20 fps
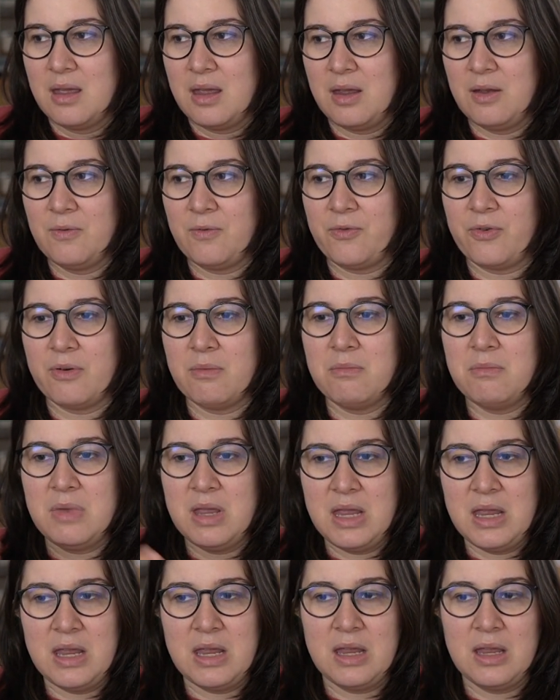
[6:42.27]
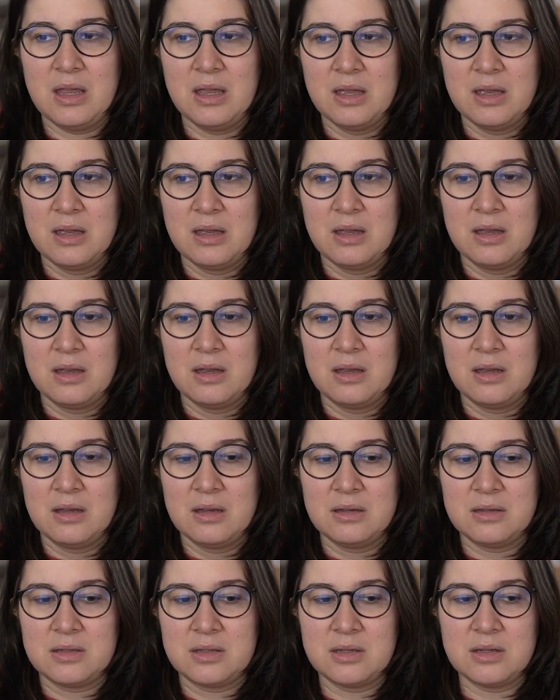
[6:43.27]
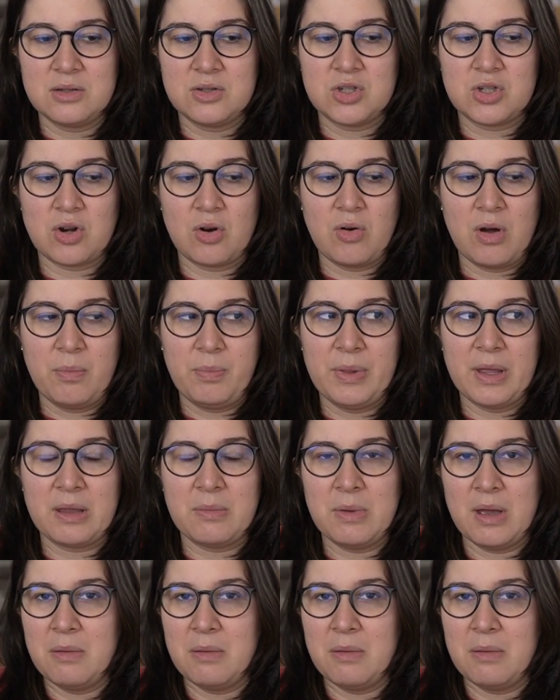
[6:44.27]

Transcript: And for me to show up like